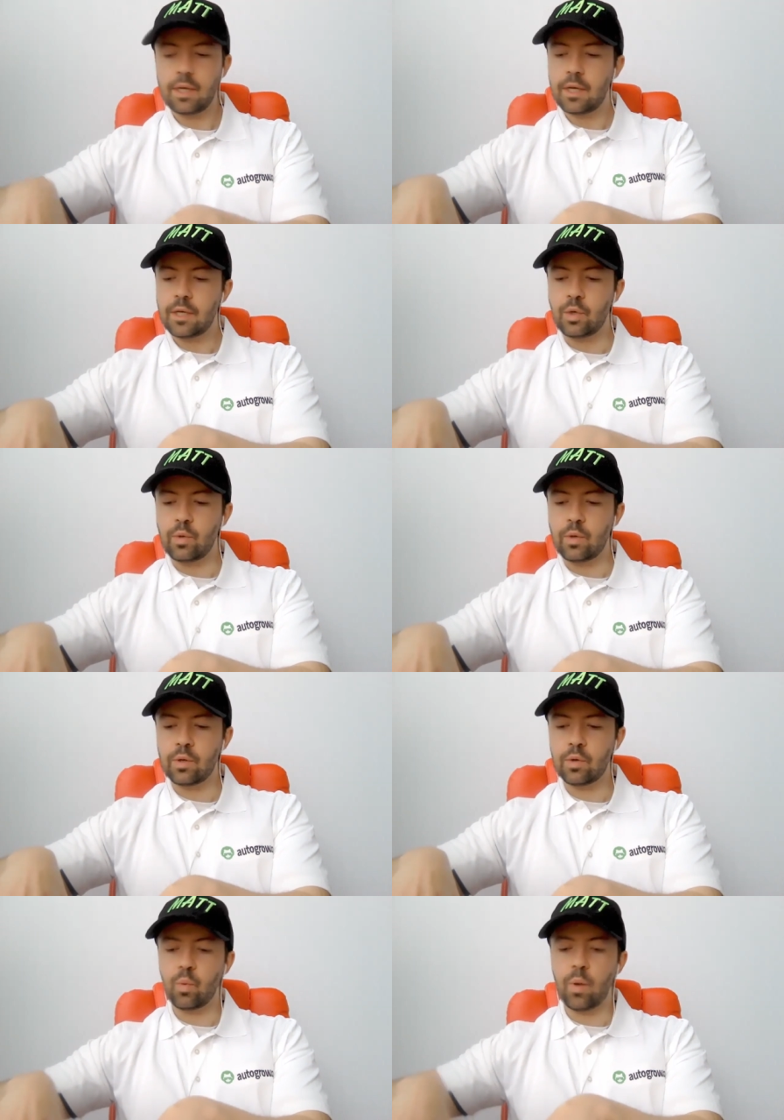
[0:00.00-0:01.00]
You either
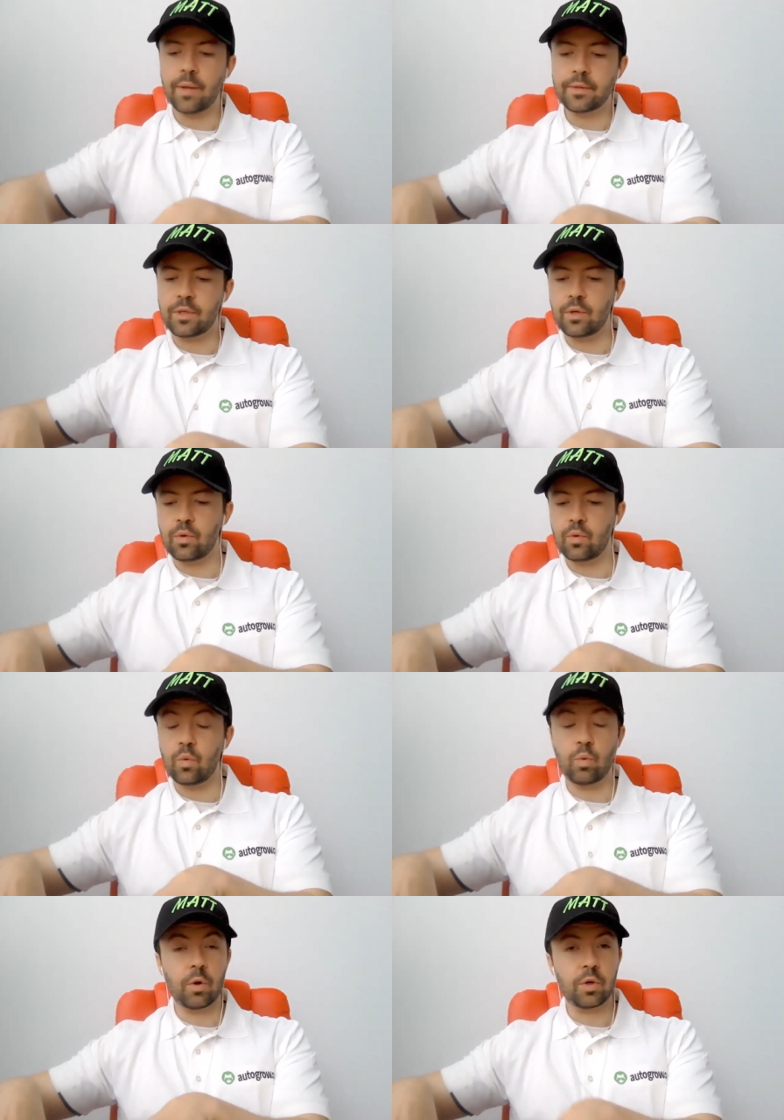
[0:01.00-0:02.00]
want to
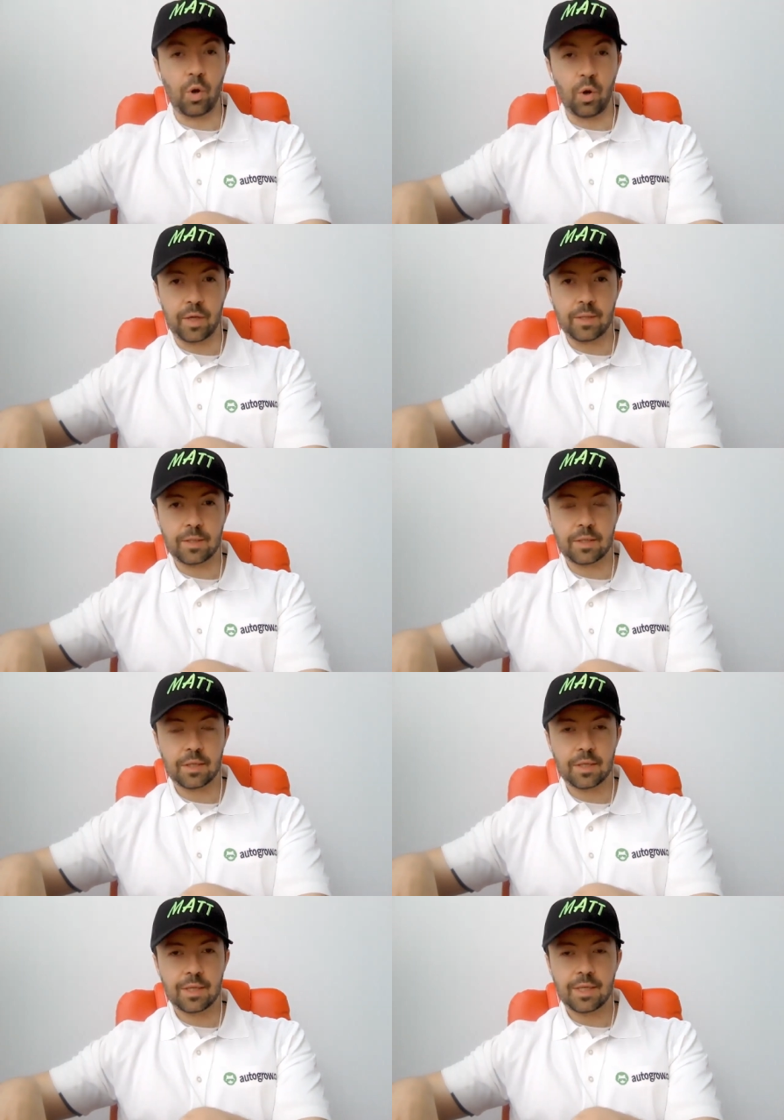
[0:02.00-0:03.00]
grow your audience,
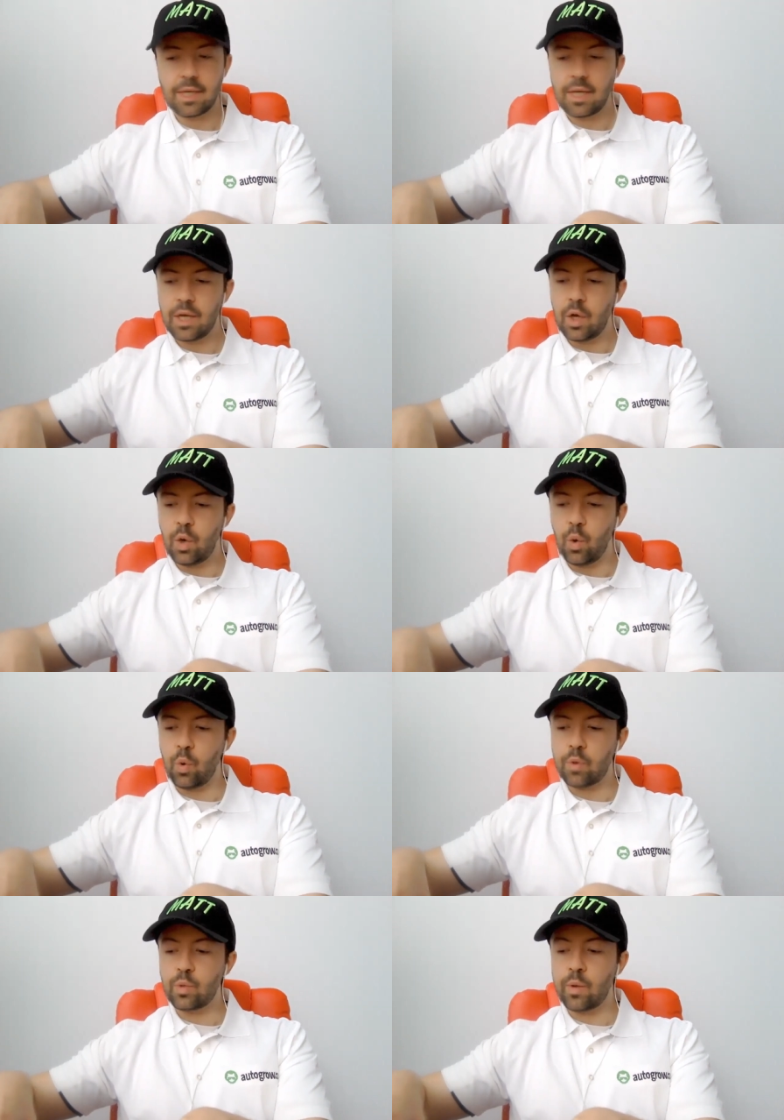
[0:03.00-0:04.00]

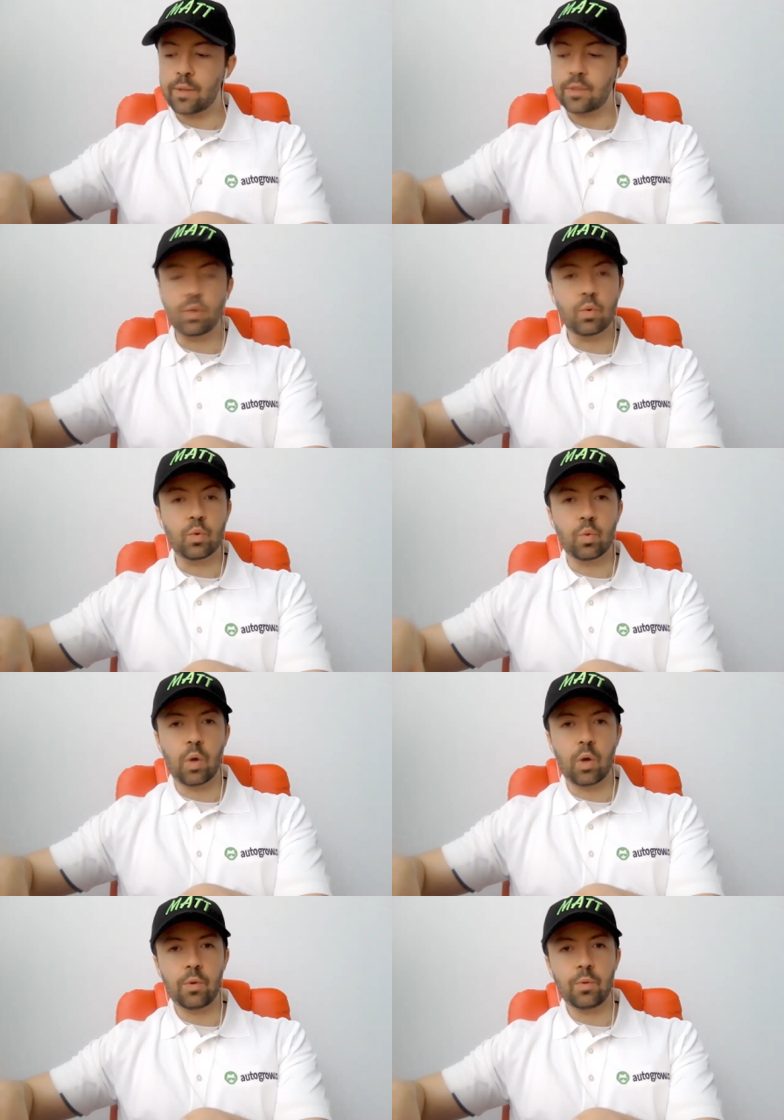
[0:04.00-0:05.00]
or you want to
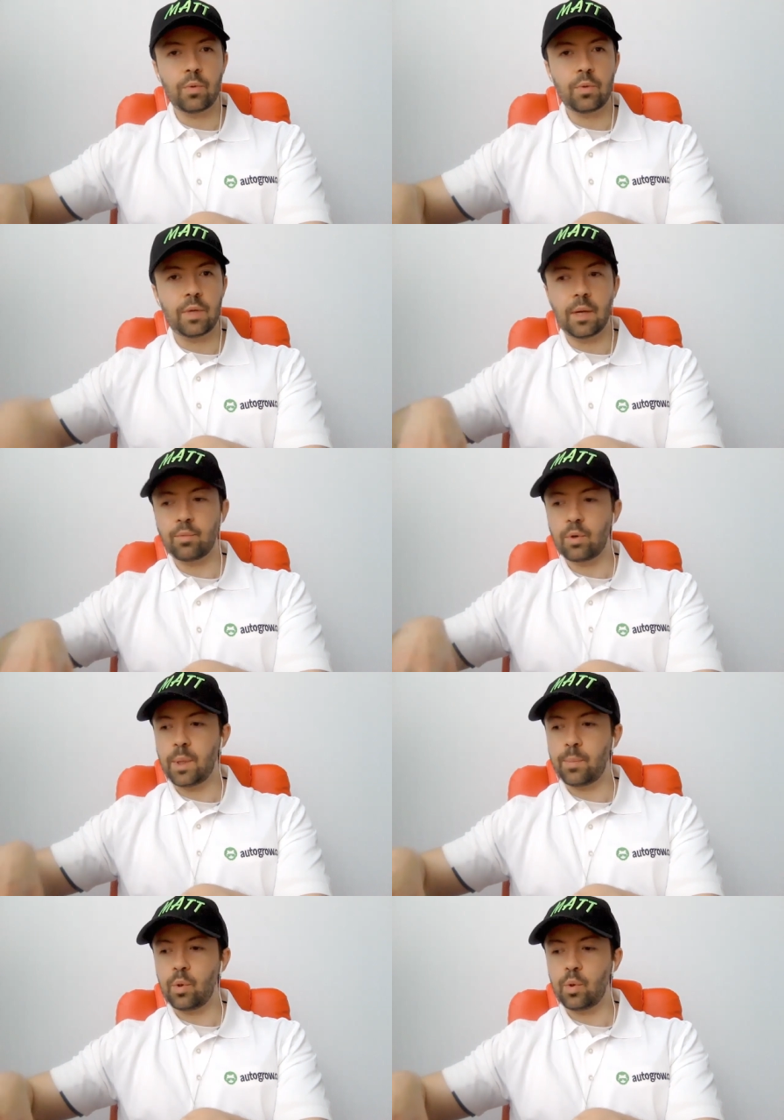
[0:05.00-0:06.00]
grow the number of
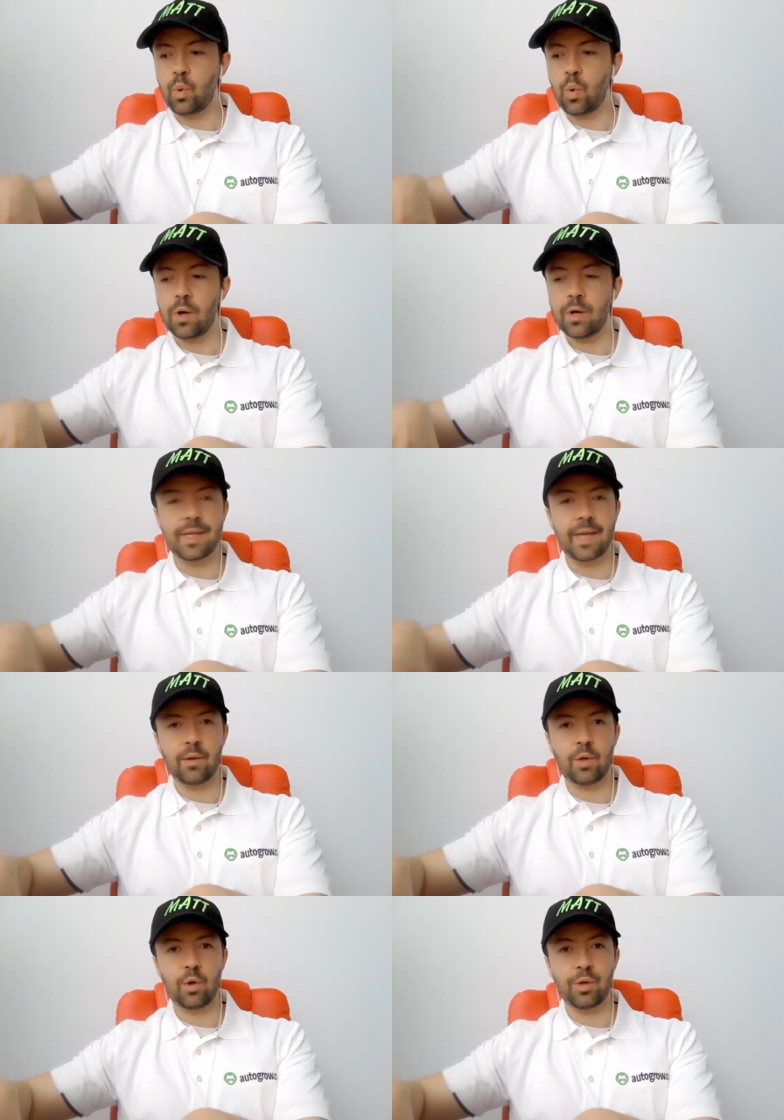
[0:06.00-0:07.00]
people who are
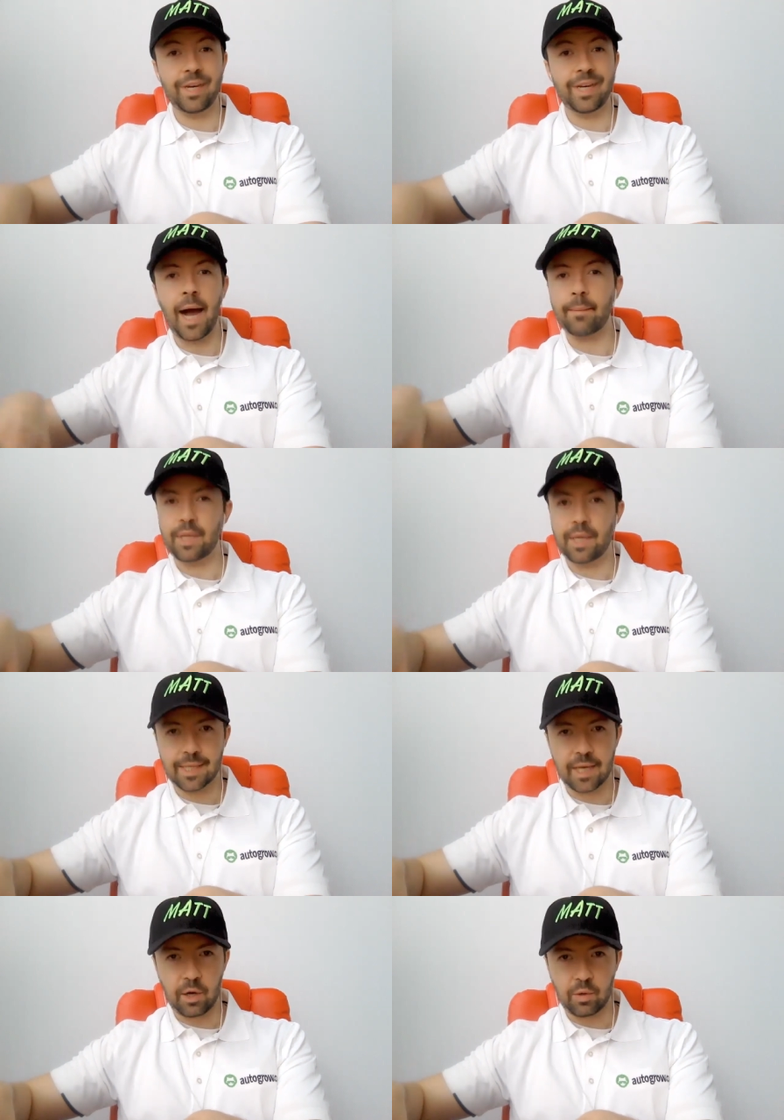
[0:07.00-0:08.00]
downloading, opting in
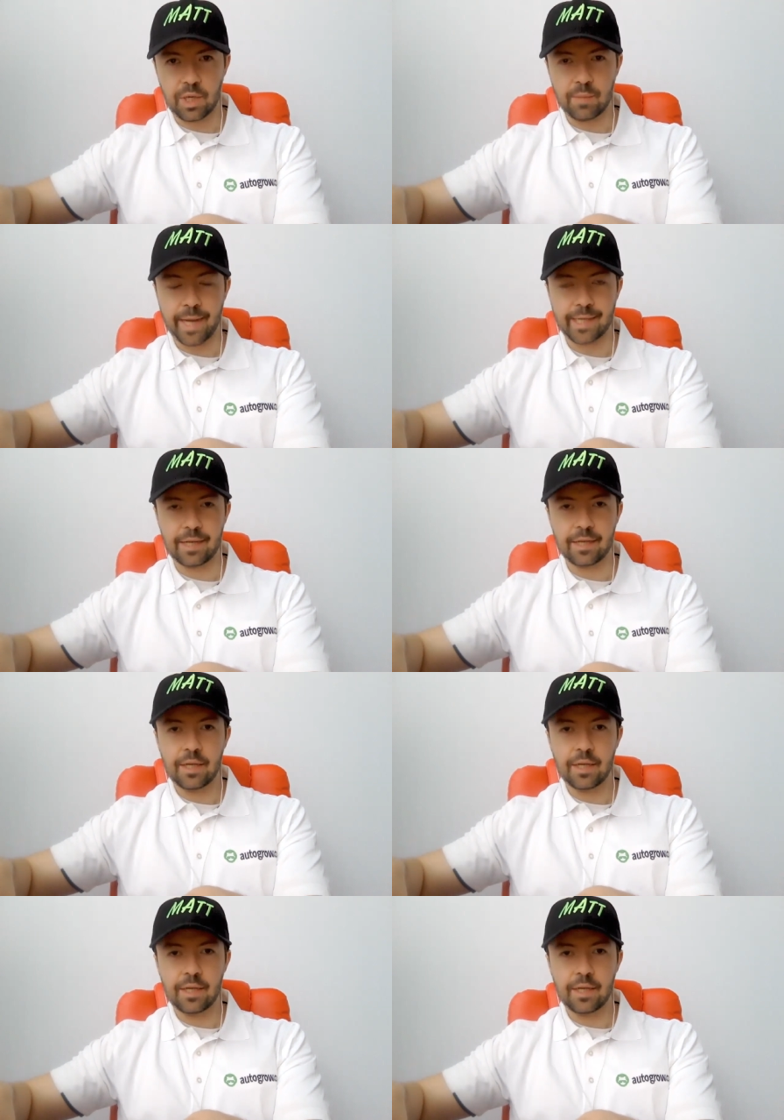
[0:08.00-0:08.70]
to get your lead magnet